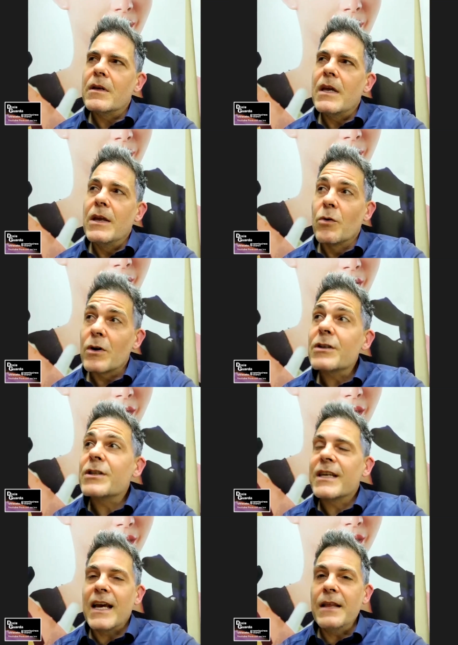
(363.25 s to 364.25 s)
in order to
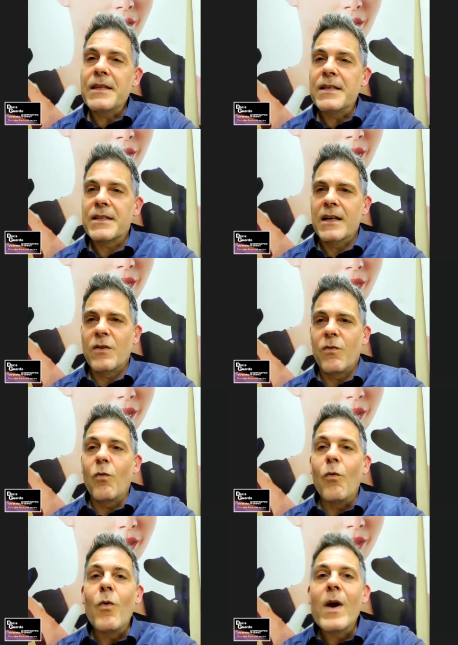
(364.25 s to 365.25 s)
get these kinds of
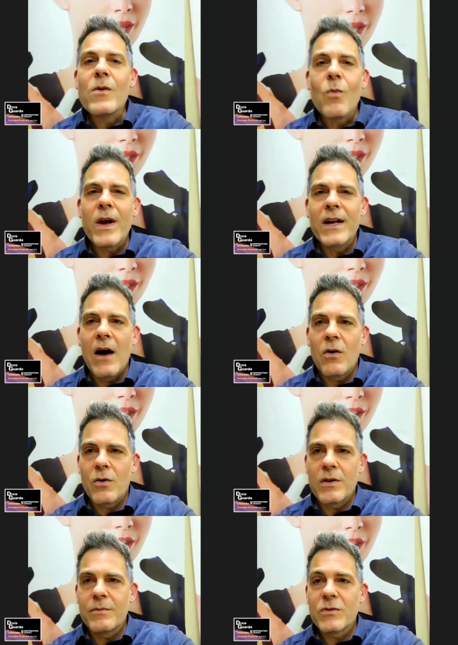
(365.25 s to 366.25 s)
win-win
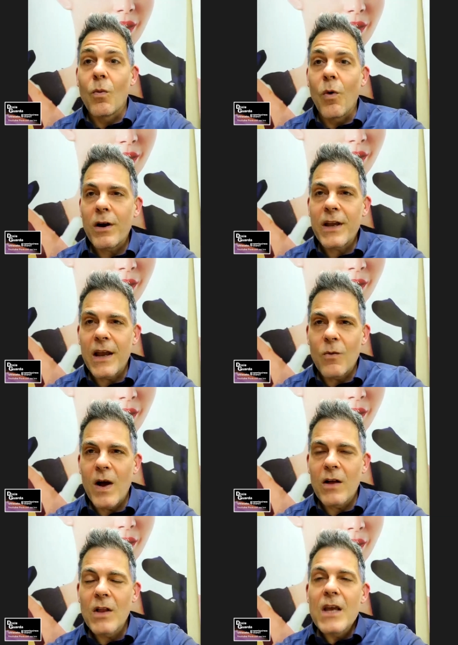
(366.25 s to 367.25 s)
algorithms working well,